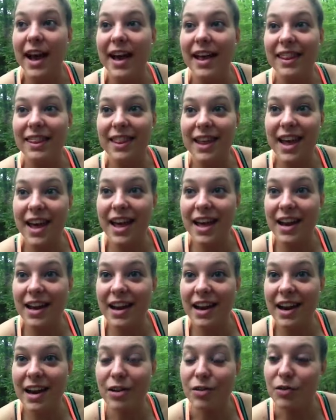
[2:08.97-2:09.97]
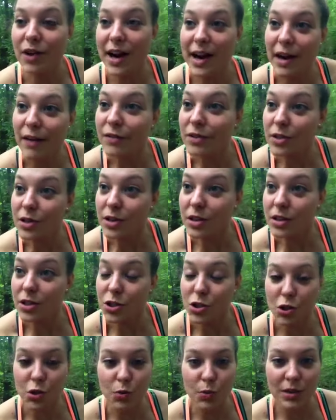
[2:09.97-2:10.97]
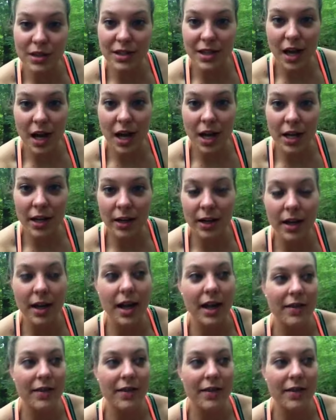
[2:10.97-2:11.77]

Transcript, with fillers: And then right after the shoot was done